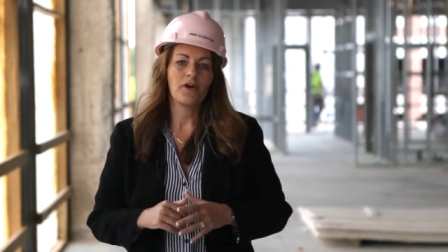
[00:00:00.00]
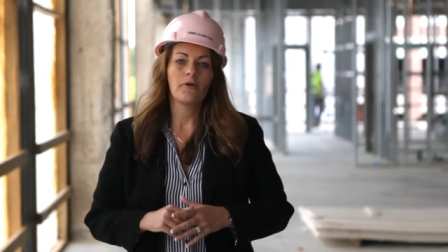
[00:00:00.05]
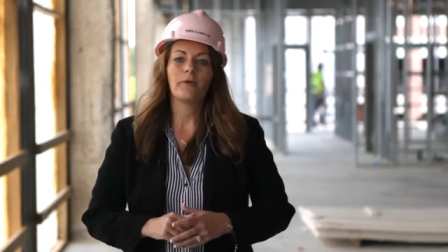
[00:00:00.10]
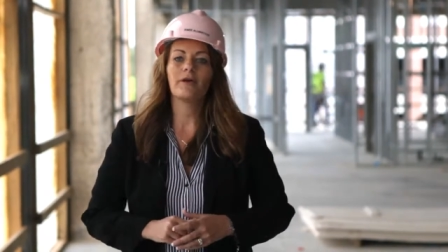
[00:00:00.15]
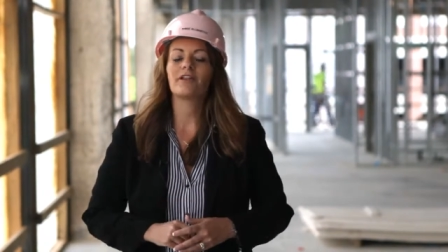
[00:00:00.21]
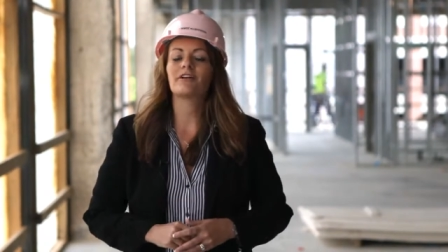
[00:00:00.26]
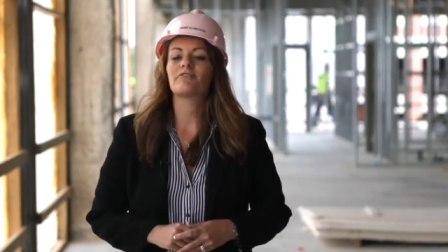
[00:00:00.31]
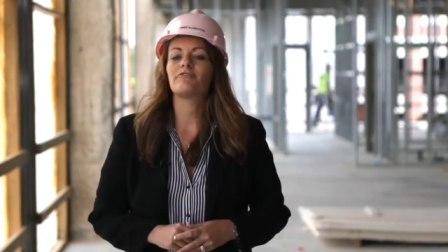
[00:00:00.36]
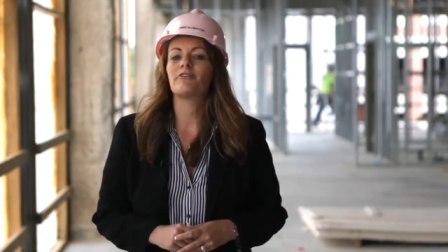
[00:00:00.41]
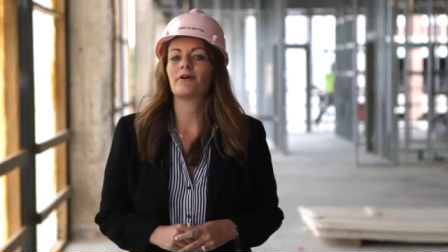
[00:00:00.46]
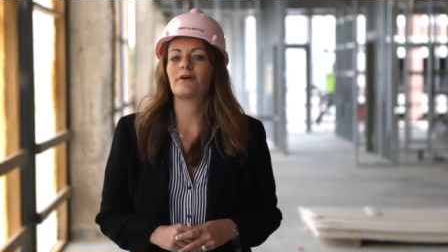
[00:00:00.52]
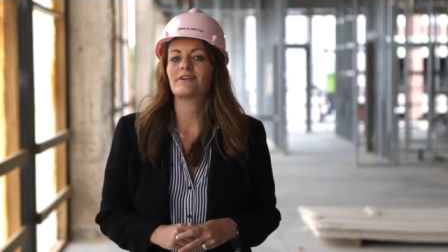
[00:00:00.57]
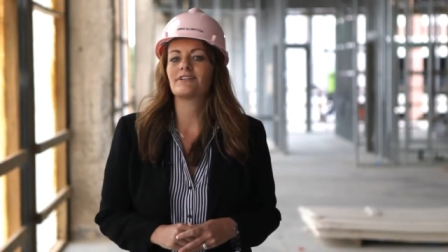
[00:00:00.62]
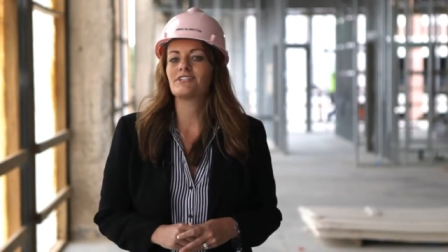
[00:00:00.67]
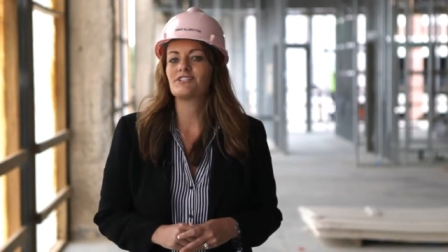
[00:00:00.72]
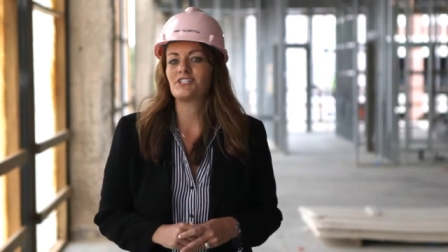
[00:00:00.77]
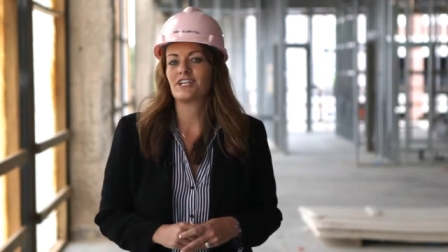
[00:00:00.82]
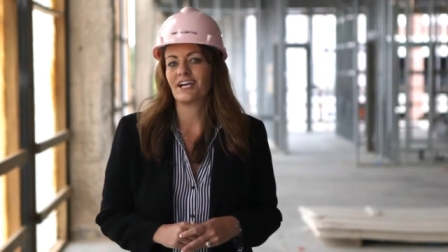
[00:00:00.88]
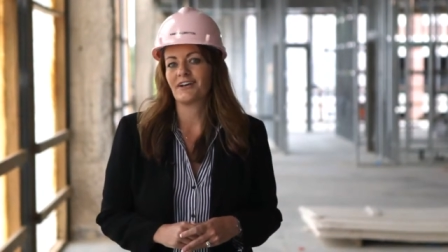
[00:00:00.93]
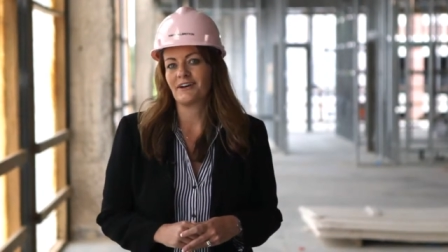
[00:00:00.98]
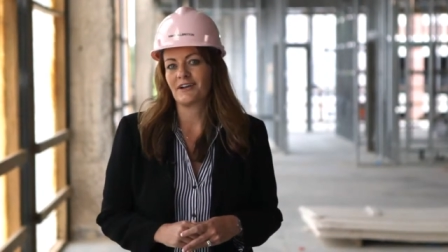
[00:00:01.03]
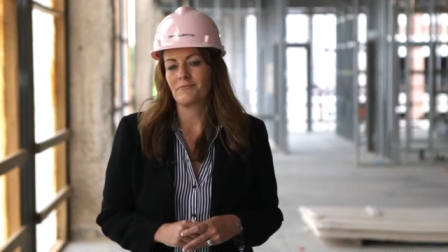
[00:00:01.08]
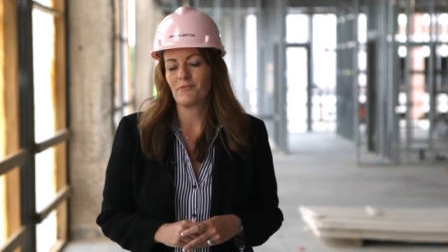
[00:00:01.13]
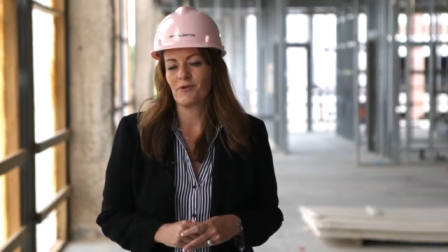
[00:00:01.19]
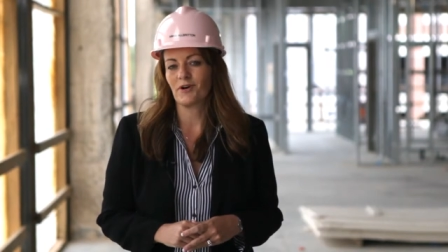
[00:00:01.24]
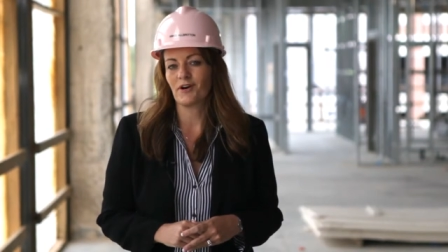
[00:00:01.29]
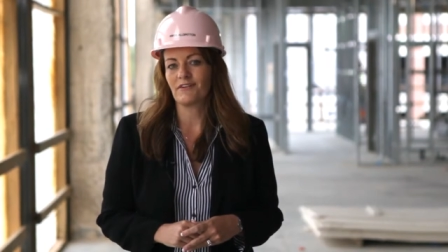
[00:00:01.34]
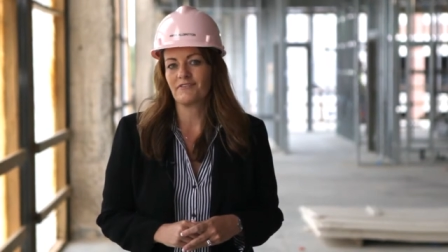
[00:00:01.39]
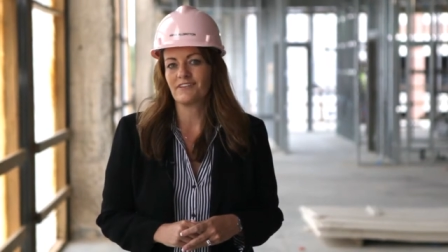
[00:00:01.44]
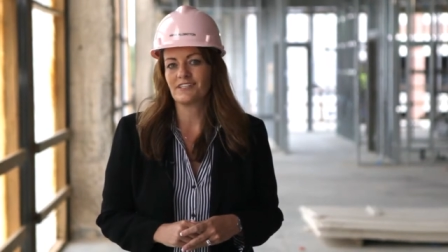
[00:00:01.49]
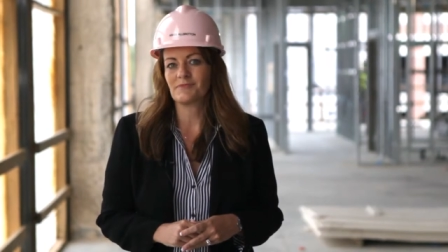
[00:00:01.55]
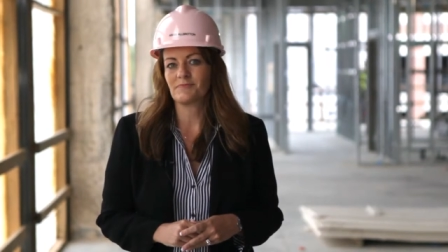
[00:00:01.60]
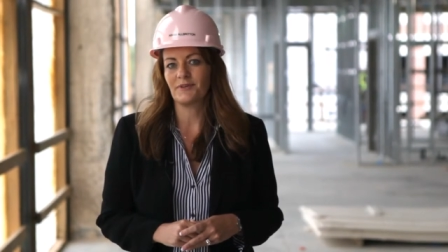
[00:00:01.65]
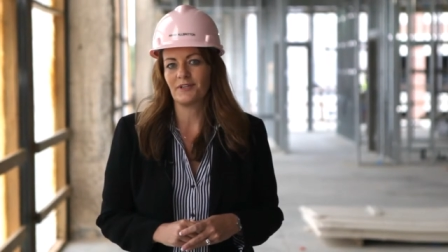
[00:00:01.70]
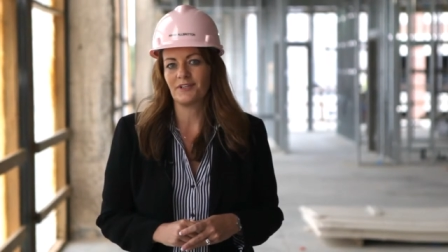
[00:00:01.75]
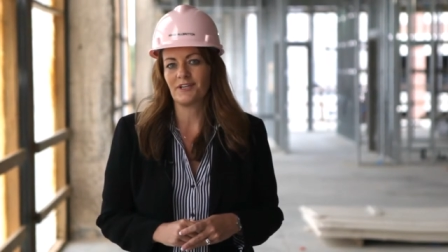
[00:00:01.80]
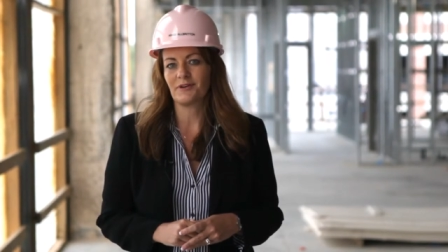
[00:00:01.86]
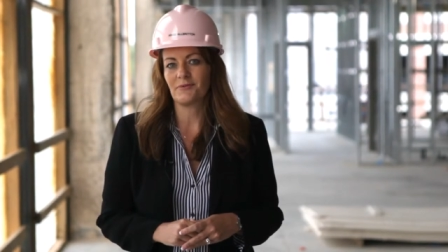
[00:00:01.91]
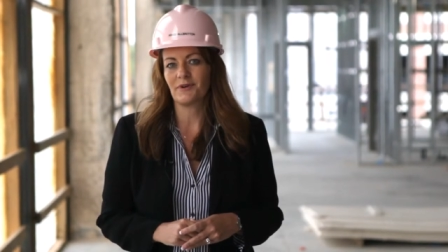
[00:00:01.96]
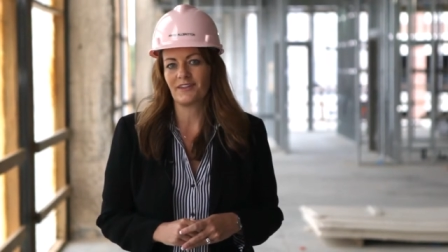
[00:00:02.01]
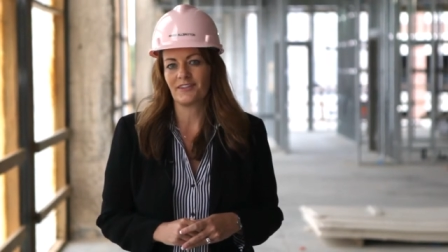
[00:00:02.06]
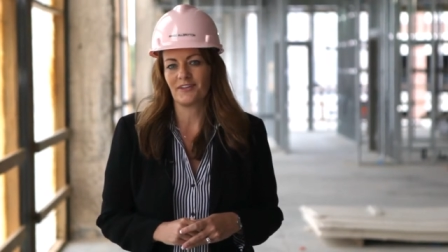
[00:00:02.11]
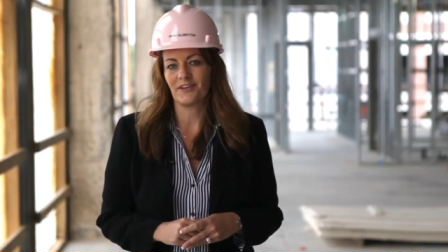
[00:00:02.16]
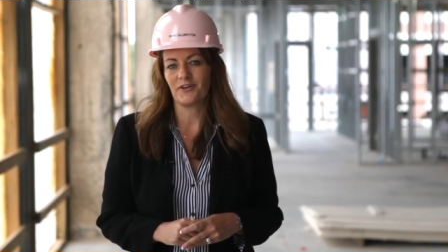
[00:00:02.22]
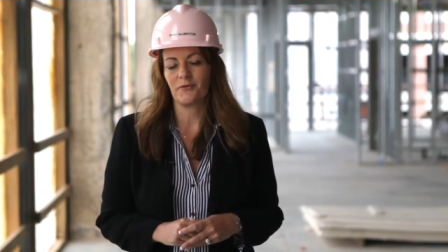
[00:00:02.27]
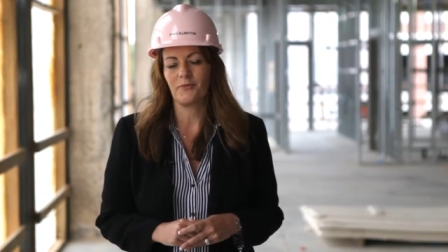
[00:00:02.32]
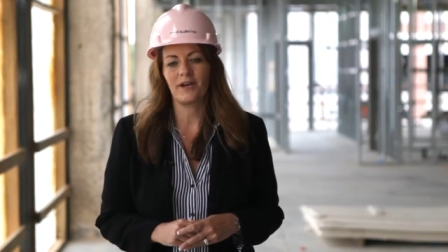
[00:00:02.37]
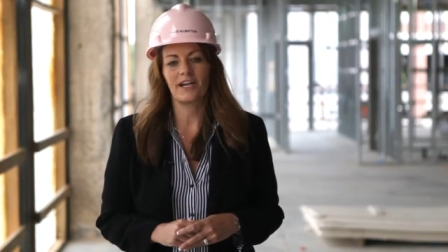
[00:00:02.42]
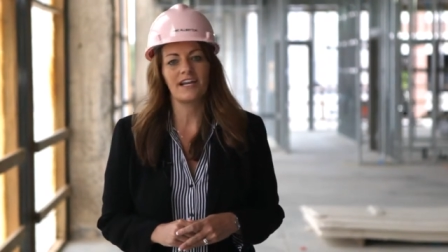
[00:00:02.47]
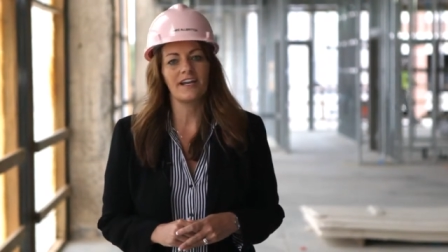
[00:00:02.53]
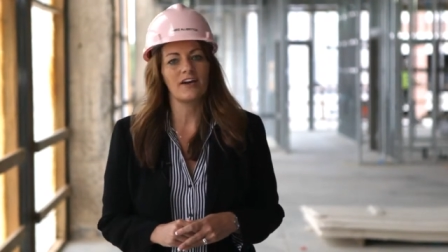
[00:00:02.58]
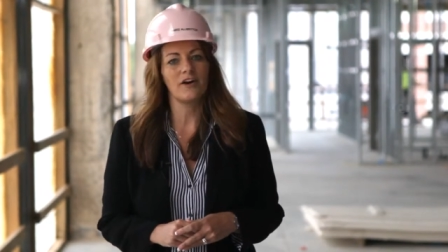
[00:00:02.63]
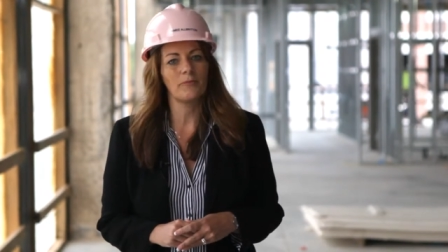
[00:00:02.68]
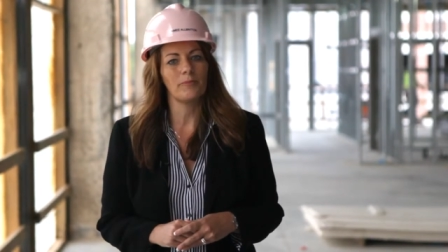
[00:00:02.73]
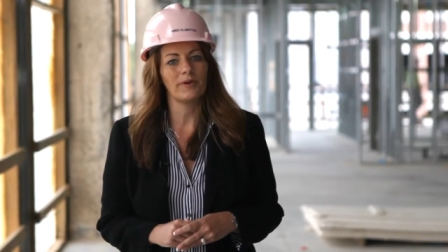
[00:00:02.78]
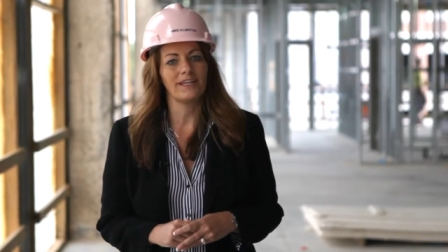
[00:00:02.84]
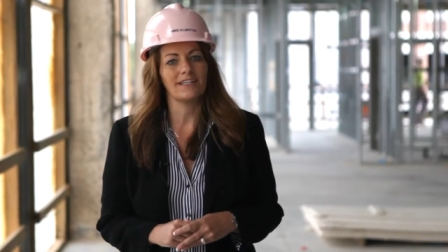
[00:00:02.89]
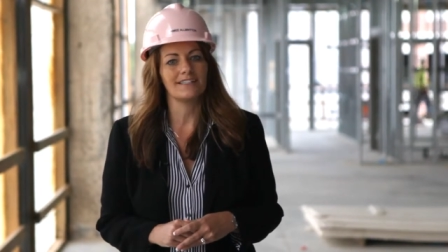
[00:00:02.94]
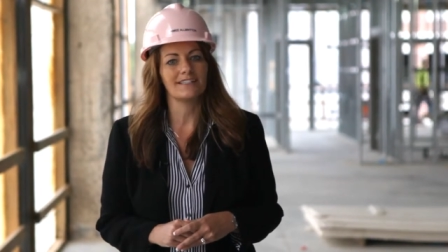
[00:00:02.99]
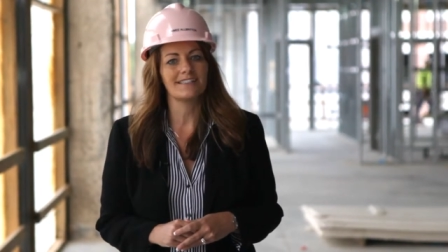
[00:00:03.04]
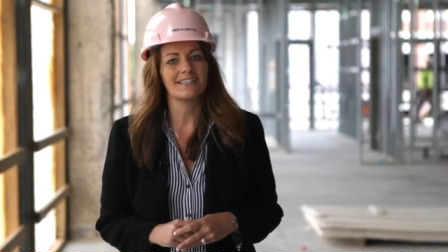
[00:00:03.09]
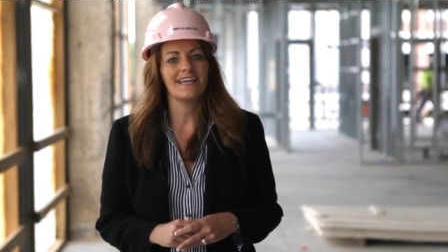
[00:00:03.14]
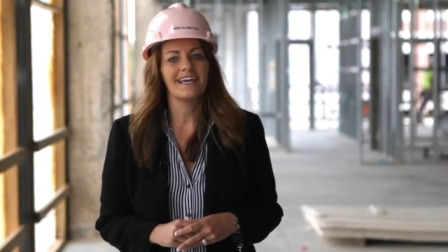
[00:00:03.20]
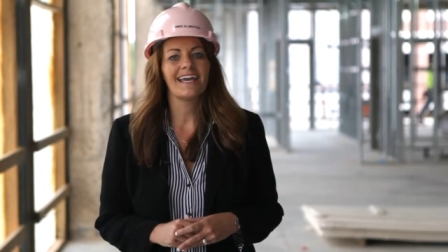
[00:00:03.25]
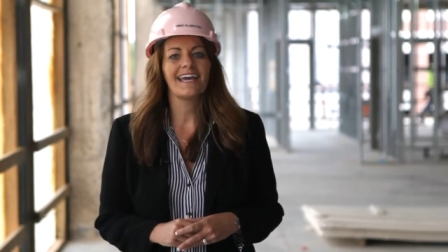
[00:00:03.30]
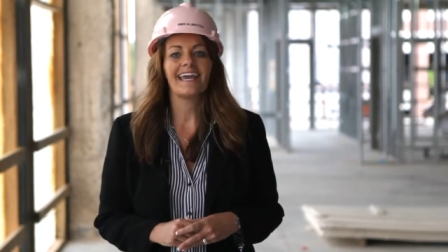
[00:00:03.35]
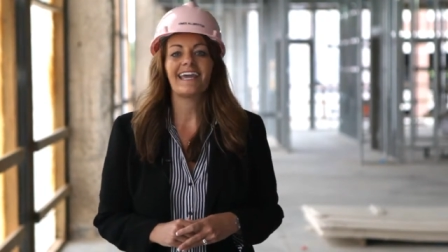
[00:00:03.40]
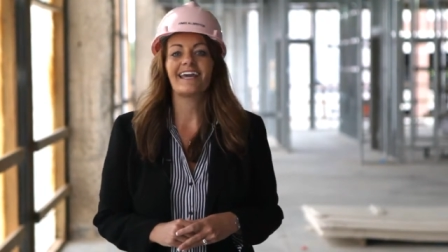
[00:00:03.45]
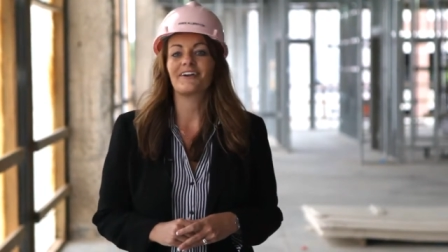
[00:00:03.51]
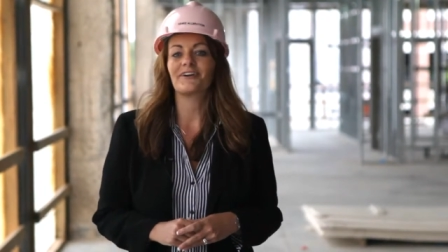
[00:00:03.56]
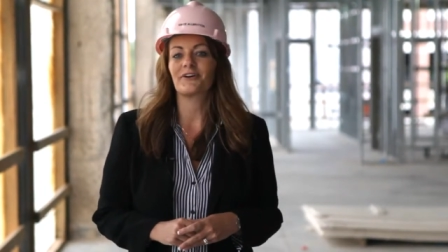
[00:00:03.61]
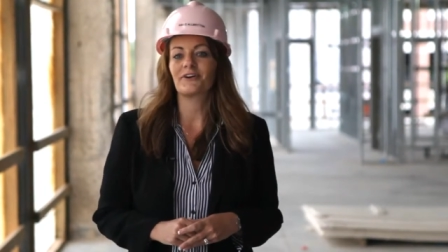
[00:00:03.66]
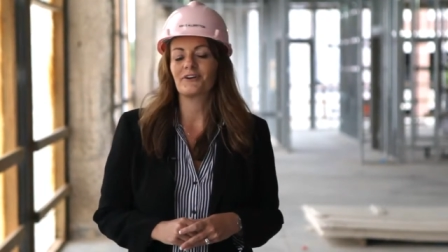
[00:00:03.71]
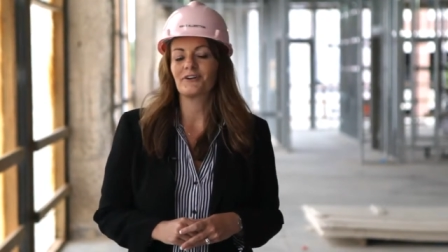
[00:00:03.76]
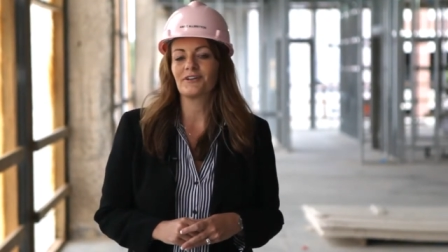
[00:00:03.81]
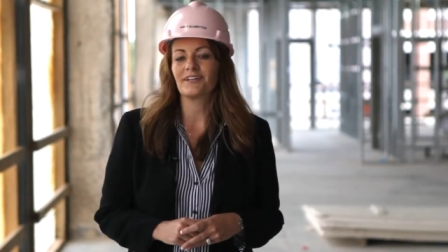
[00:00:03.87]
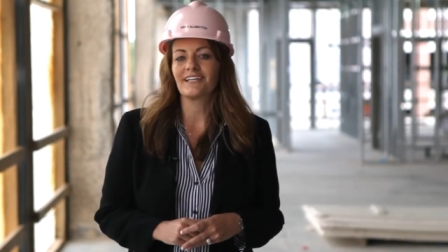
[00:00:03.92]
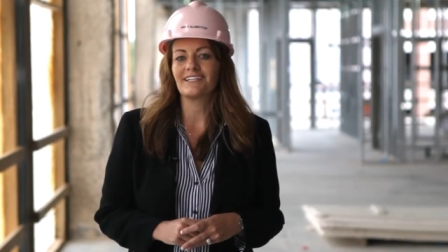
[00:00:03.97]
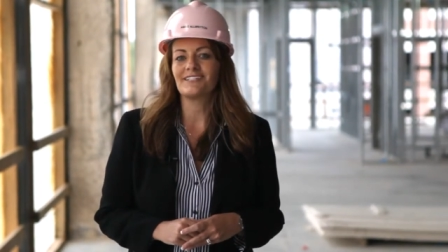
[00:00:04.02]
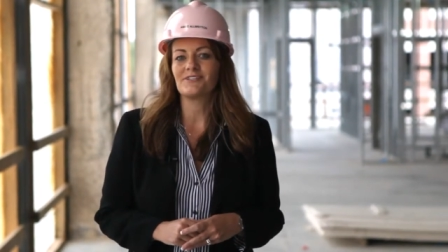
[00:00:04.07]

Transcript: We look forward to sharing more of this building with you when it opens in early